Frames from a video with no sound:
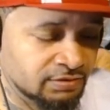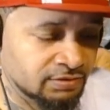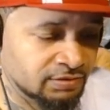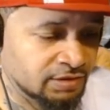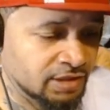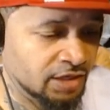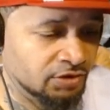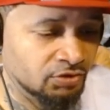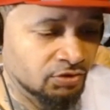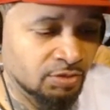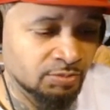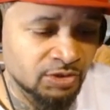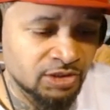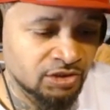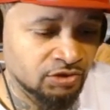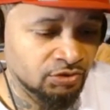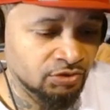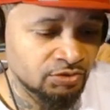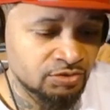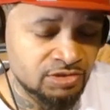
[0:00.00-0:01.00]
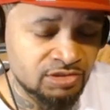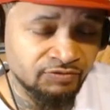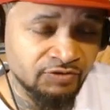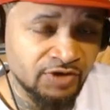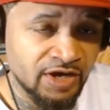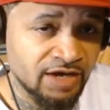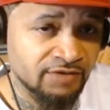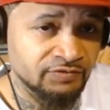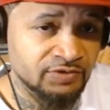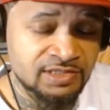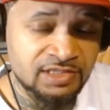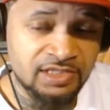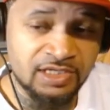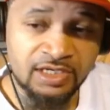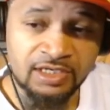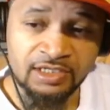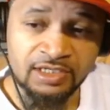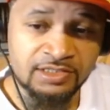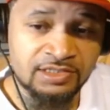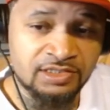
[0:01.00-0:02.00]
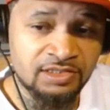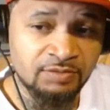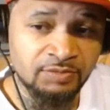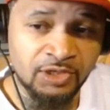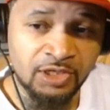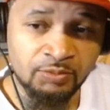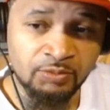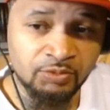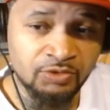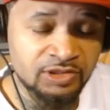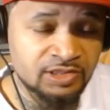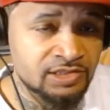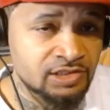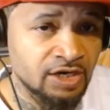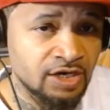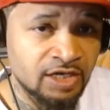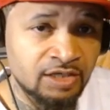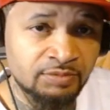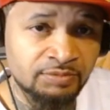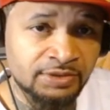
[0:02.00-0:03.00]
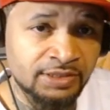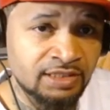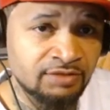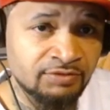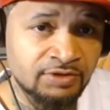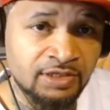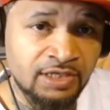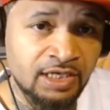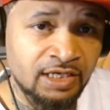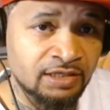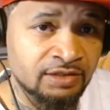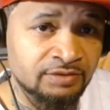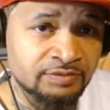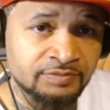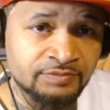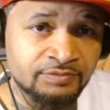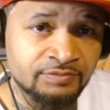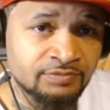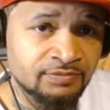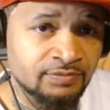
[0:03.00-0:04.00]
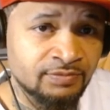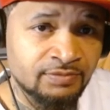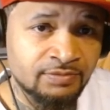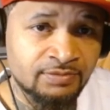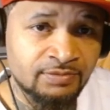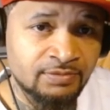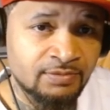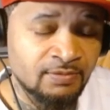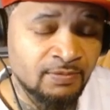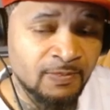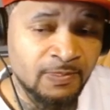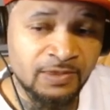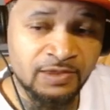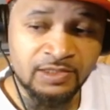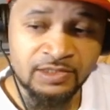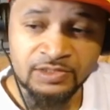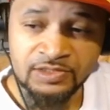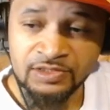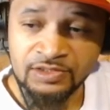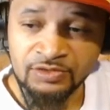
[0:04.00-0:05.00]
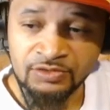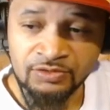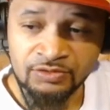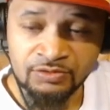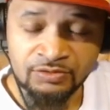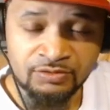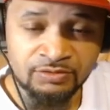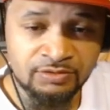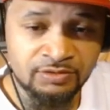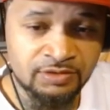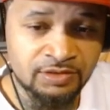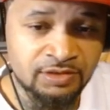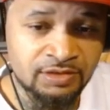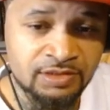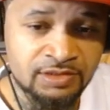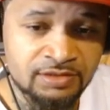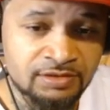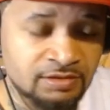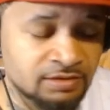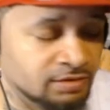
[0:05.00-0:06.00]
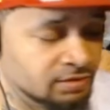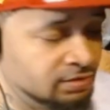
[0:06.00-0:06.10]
I know I'm gonna get crucified for saying that shit, but I'm really starting to believe it now. This dude is.